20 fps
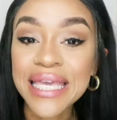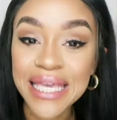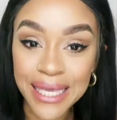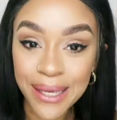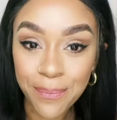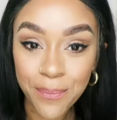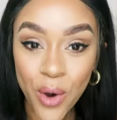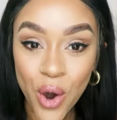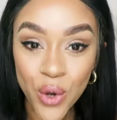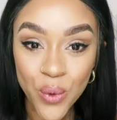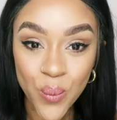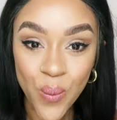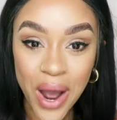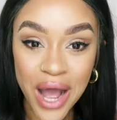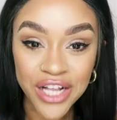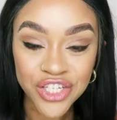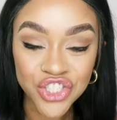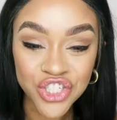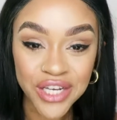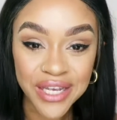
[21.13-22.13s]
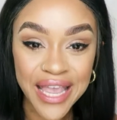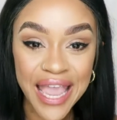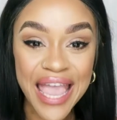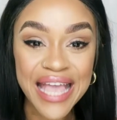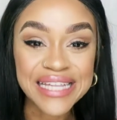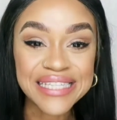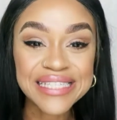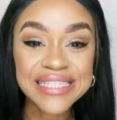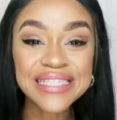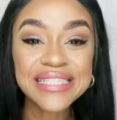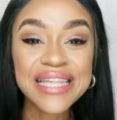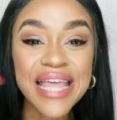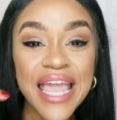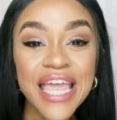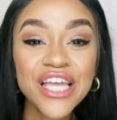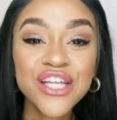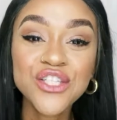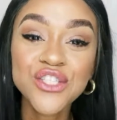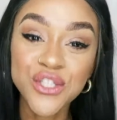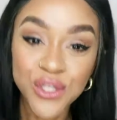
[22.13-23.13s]
keep on watching and
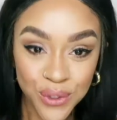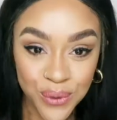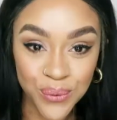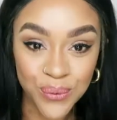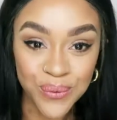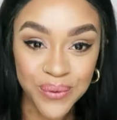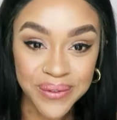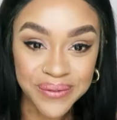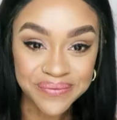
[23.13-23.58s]
stay tuned.